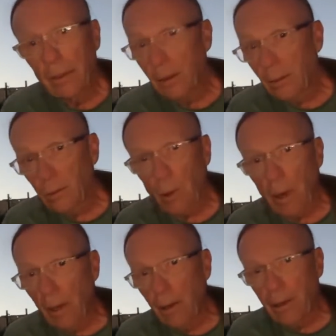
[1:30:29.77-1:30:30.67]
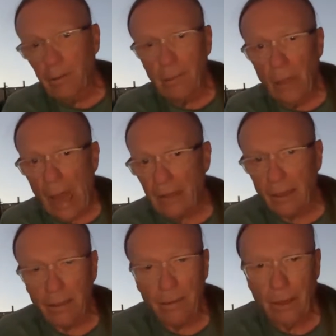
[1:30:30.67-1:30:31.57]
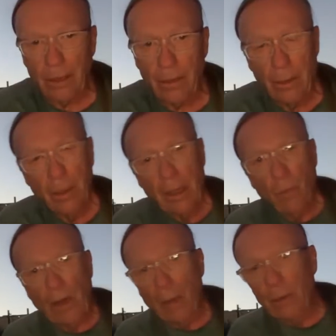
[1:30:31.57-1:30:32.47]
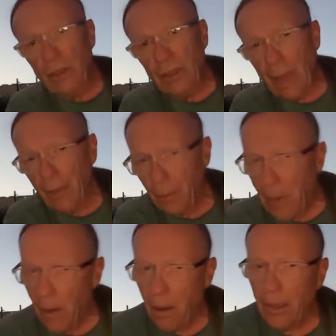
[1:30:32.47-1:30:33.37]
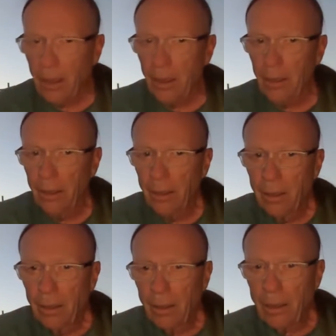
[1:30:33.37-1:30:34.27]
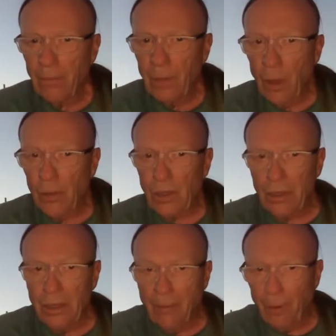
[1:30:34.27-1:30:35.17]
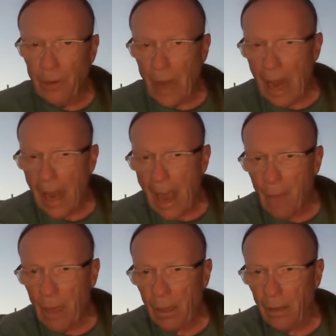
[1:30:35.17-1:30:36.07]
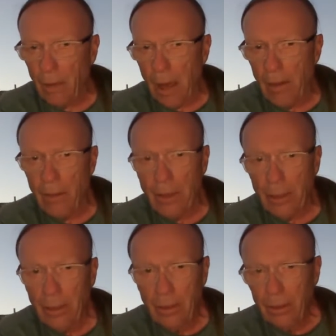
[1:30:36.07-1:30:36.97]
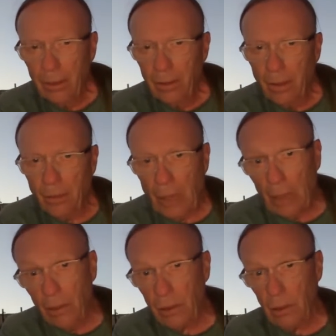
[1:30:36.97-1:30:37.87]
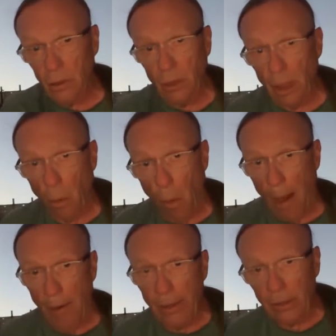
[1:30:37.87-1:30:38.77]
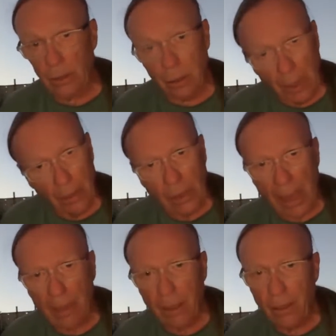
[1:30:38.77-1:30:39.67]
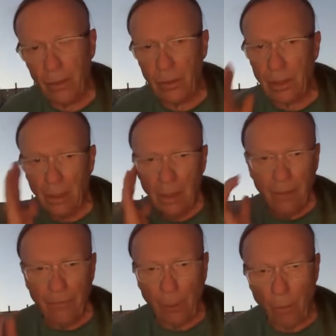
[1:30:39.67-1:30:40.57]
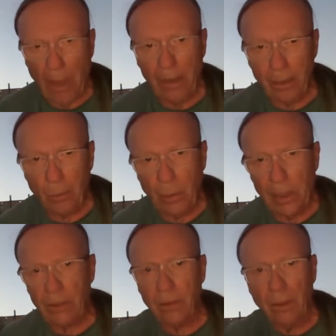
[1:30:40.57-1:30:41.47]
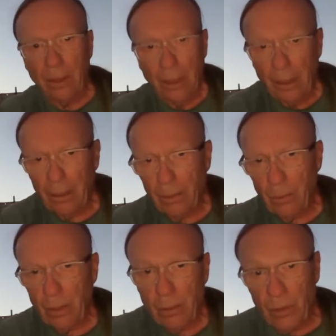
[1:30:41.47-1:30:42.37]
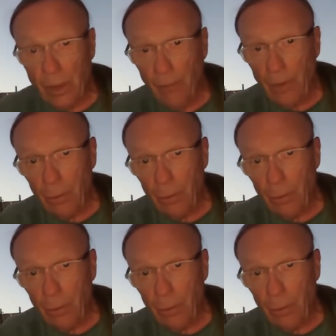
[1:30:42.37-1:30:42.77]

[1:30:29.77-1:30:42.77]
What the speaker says: It's where I learned it, Alaska. When I went to South America, even though it's a different dynamic, a lot of the things, just the awareness things I had to use, they fell right into place. But it was different.